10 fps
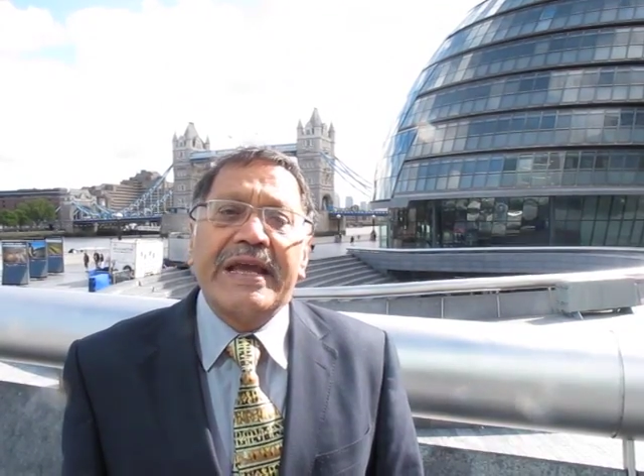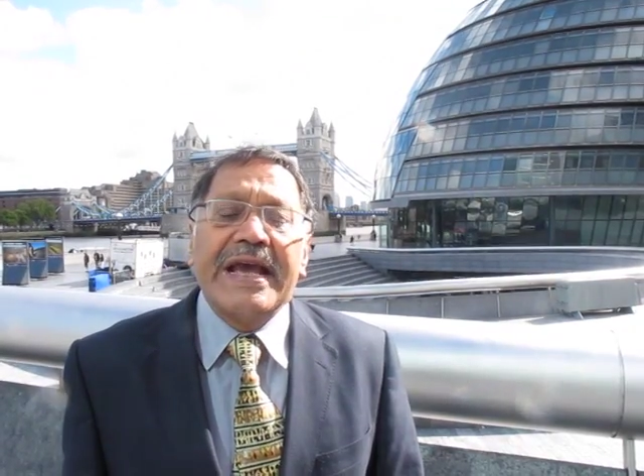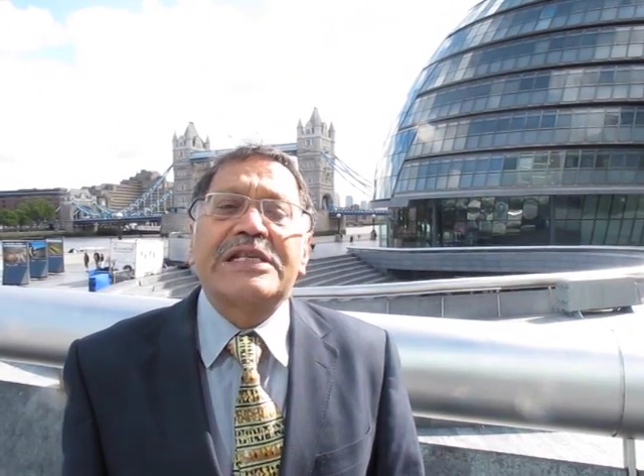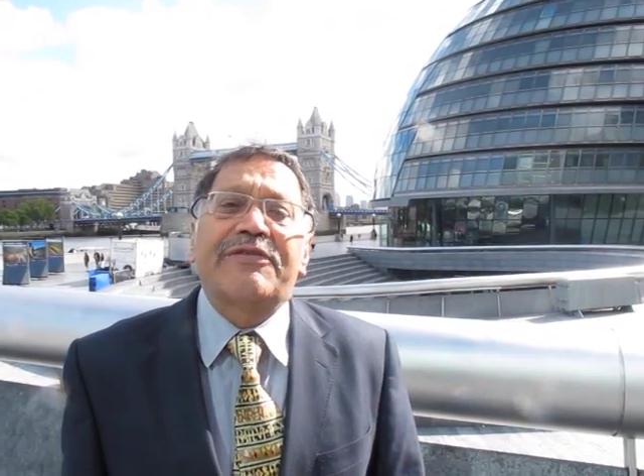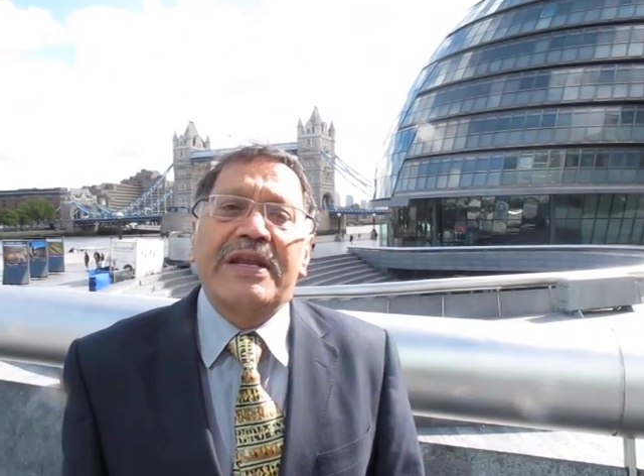
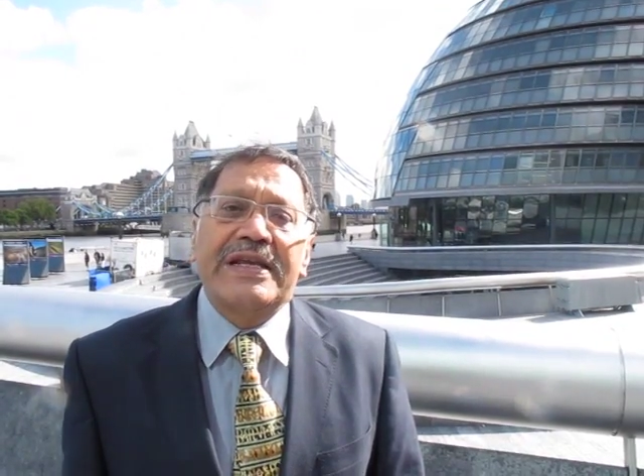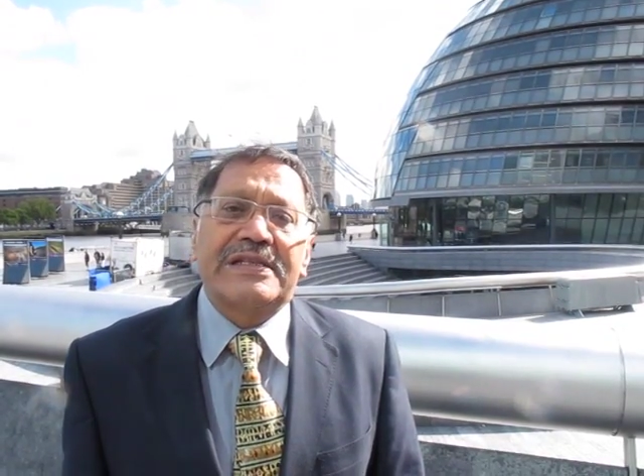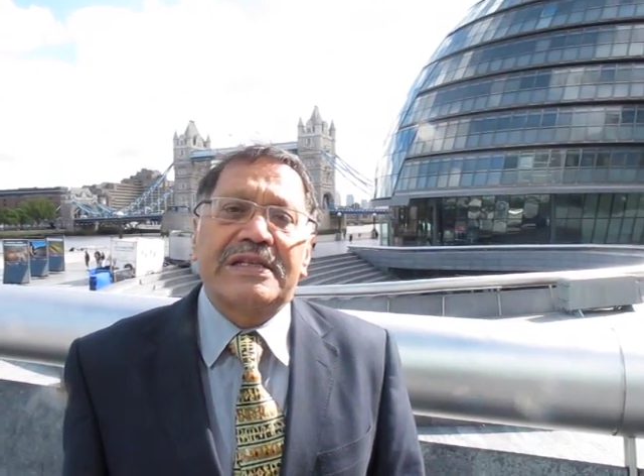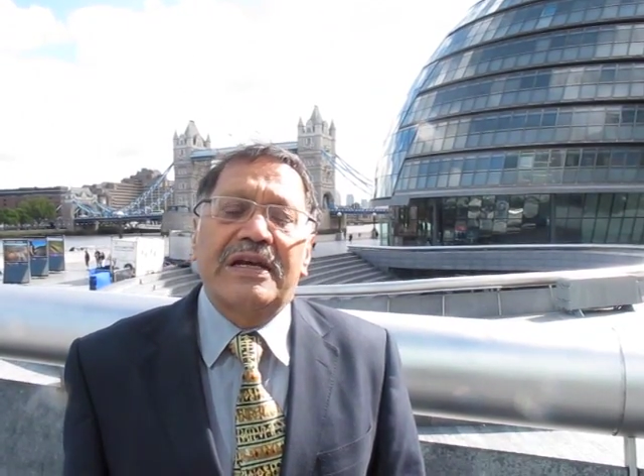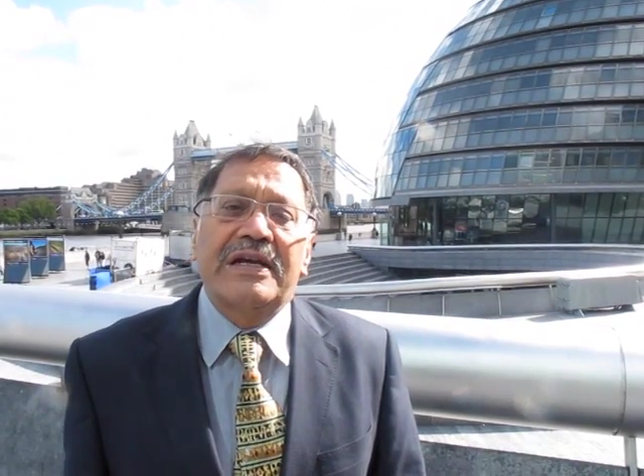as well
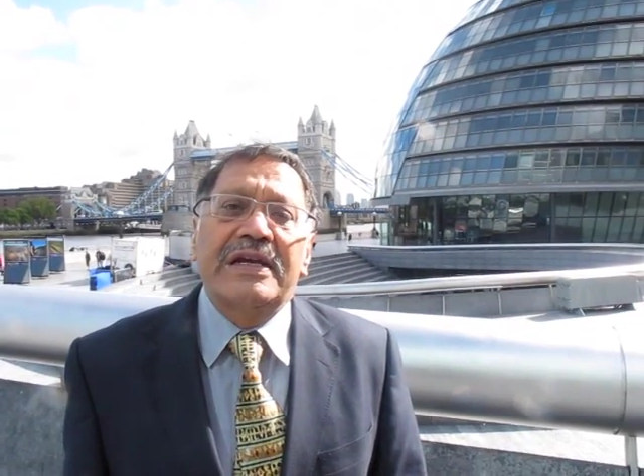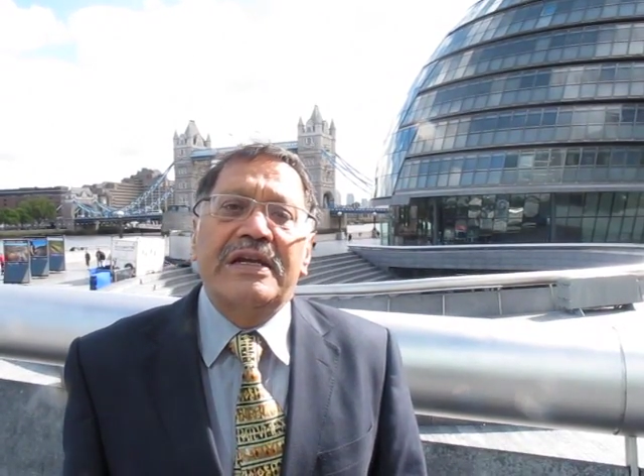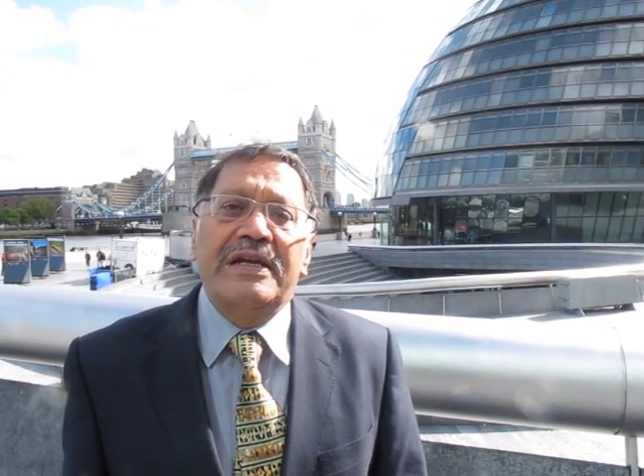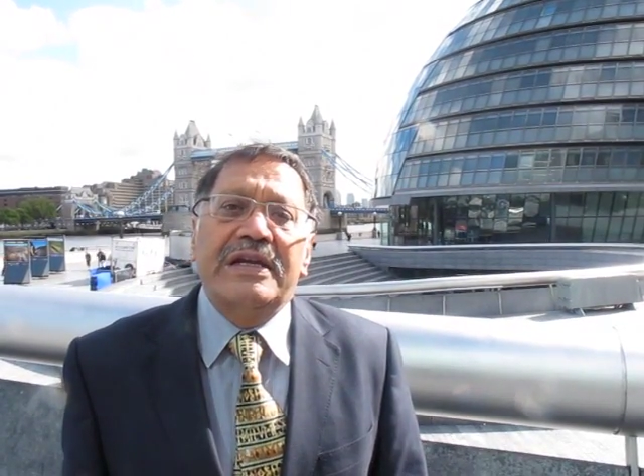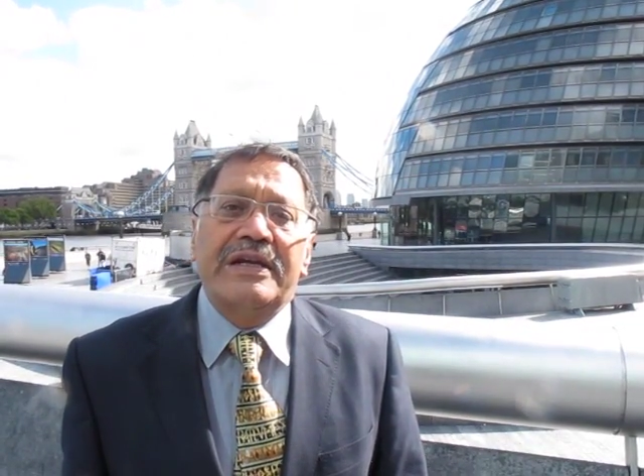as
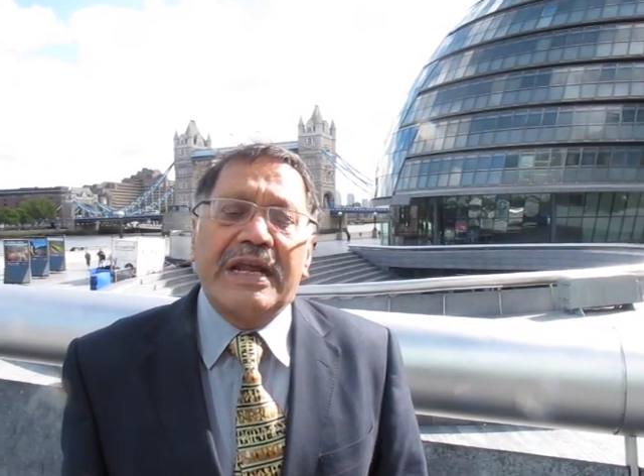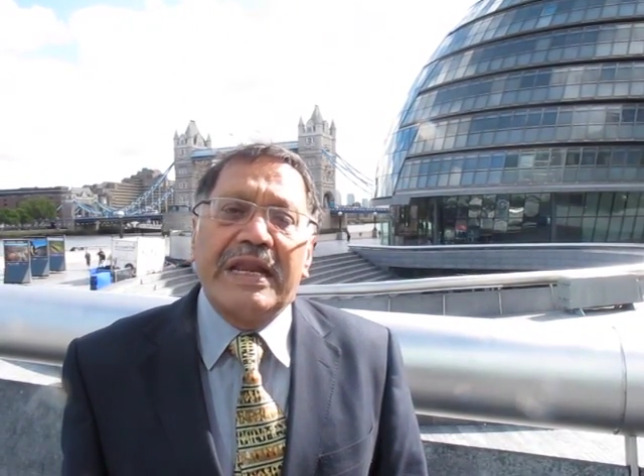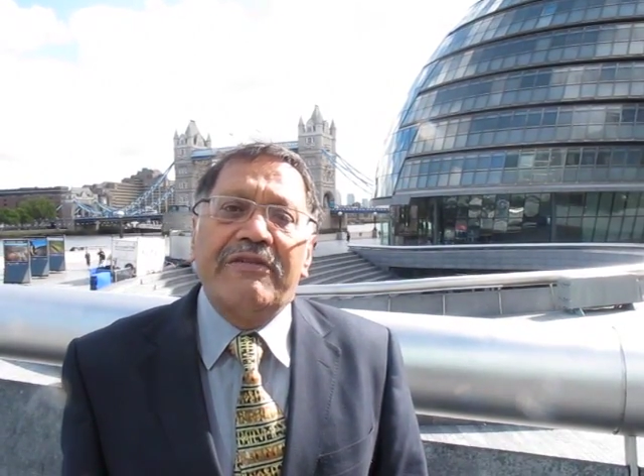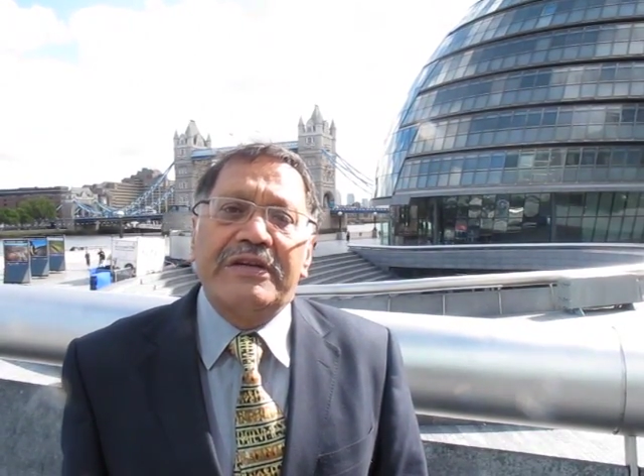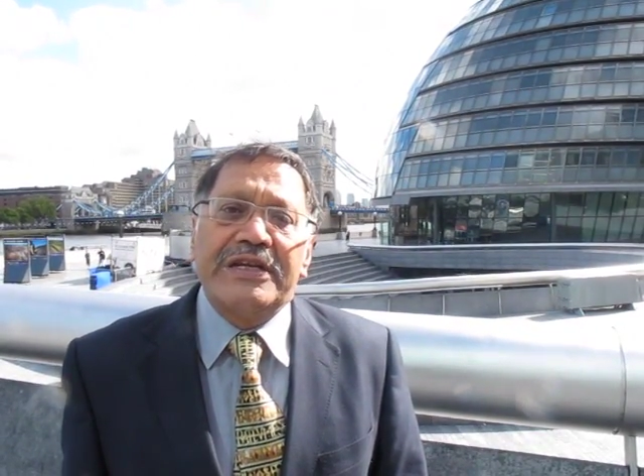
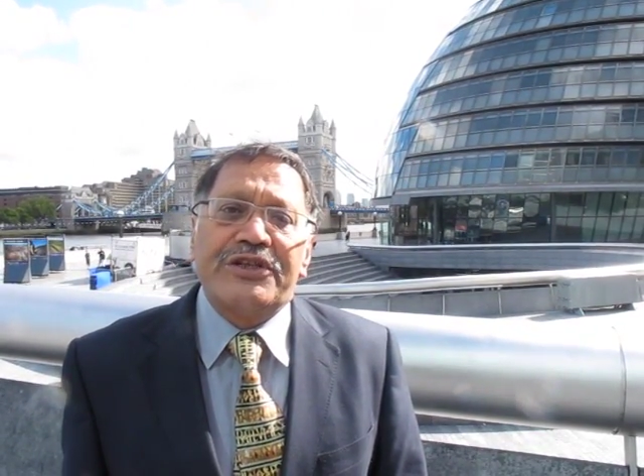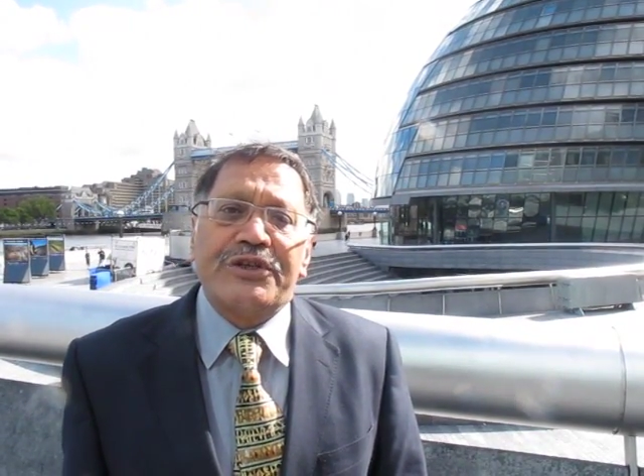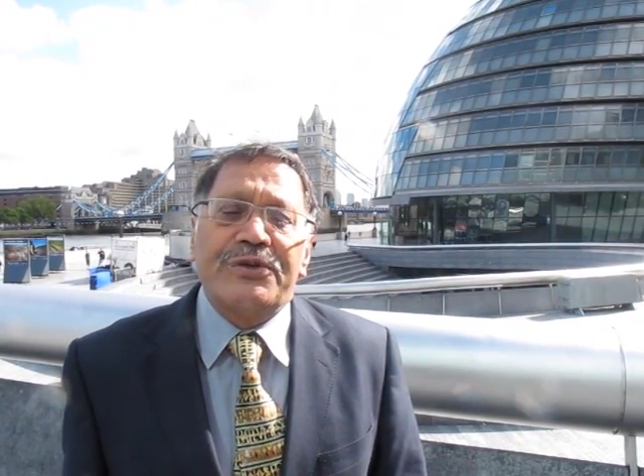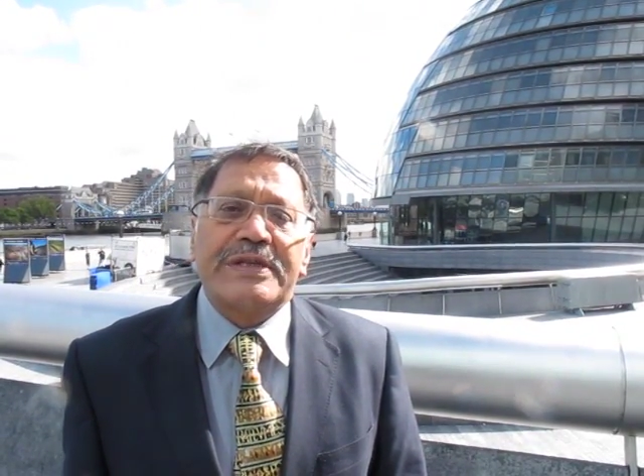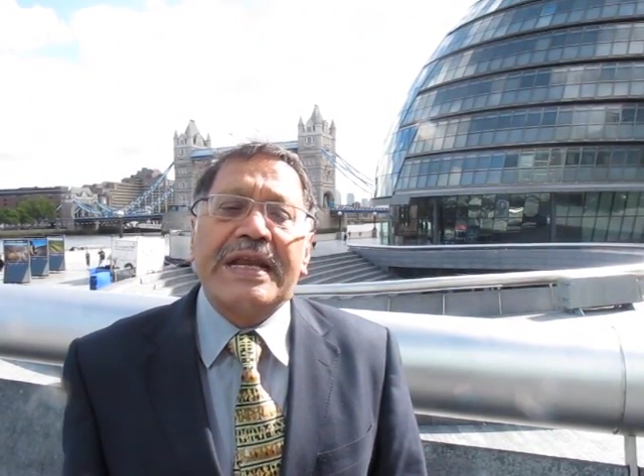relevant
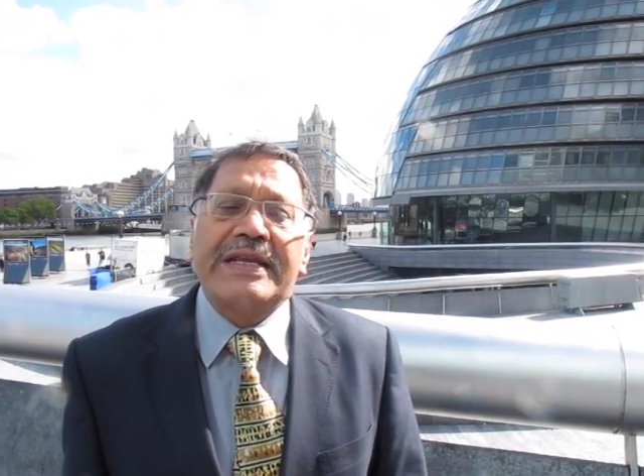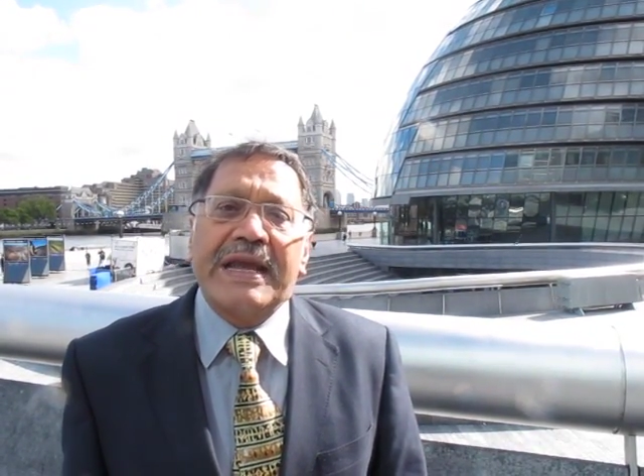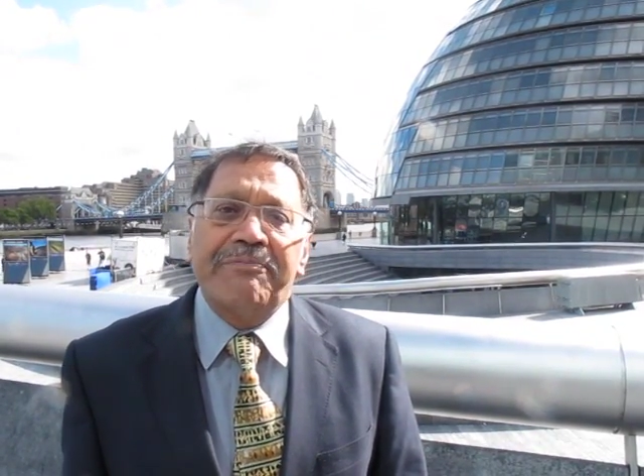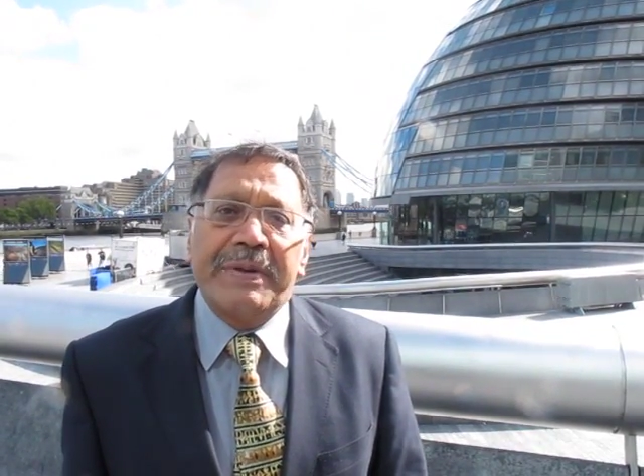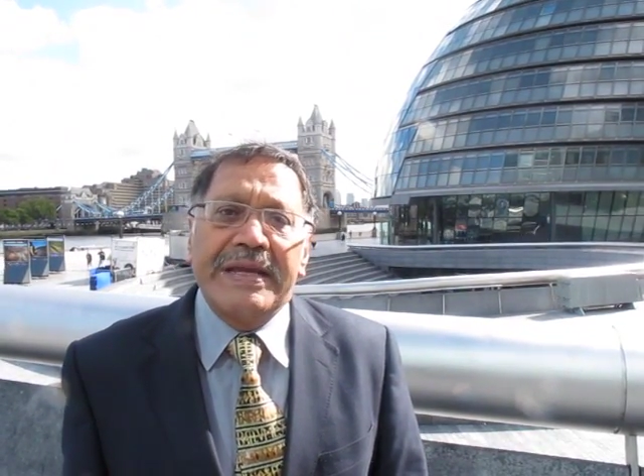issues and
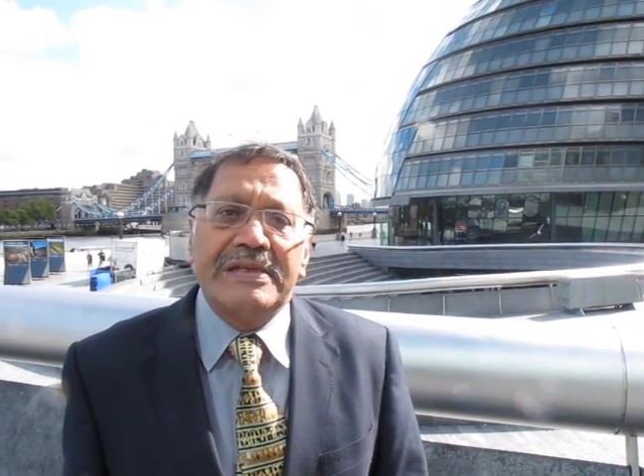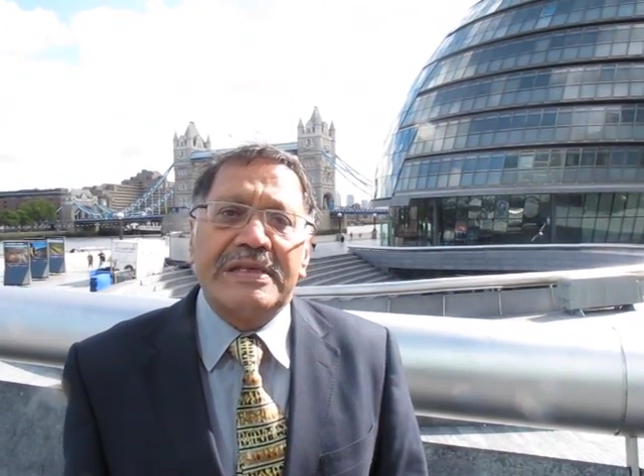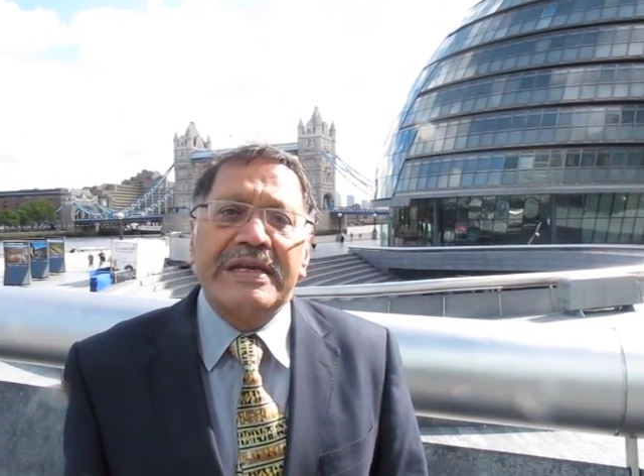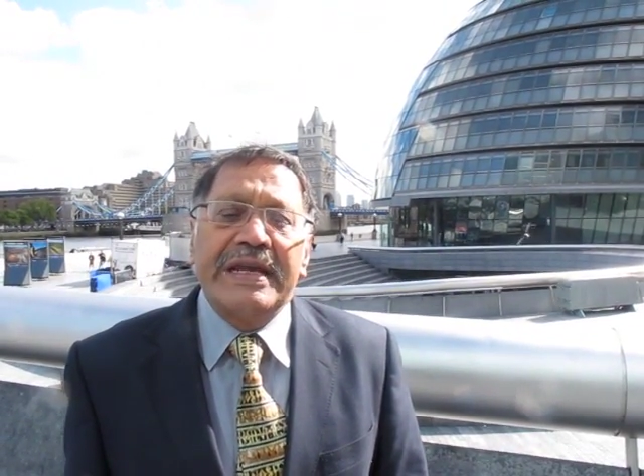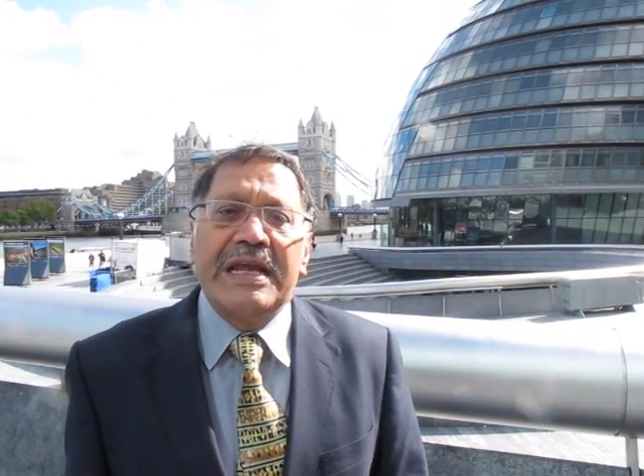campaigns